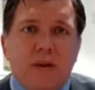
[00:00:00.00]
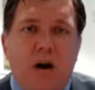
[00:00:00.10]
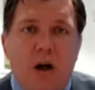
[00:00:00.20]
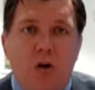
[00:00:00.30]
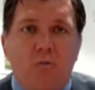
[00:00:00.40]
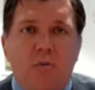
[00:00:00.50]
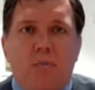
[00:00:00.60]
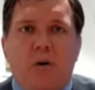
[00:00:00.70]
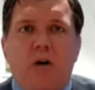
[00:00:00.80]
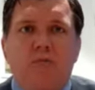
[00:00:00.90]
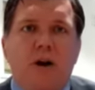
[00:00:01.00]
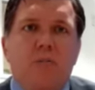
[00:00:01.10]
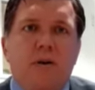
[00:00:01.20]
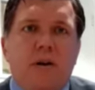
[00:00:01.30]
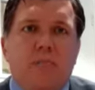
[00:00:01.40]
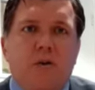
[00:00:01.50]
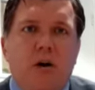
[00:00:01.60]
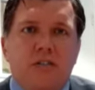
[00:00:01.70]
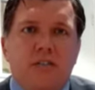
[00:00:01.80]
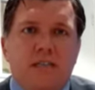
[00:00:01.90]
I hope that by reopening our
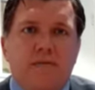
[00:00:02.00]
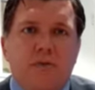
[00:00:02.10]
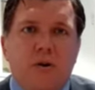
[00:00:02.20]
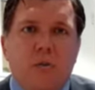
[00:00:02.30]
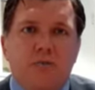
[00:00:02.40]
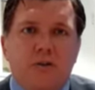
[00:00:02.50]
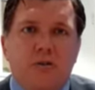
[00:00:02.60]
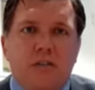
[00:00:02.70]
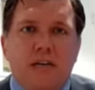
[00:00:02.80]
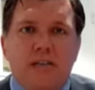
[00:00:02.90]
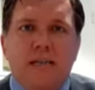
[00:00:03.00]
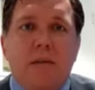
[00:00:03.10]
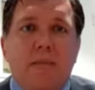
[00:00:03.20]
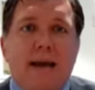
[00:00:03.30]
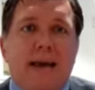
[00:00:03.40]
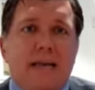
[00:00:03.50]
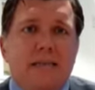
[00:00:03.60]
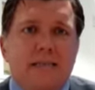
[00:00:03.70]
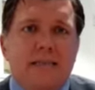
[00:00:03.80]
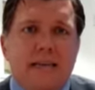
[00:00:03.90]
branches to give you an option to come back in
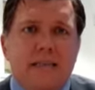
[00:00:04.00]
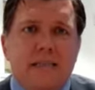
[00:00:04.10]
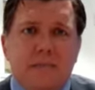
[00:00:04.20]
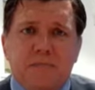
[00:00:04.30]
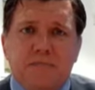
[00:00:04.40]
to see us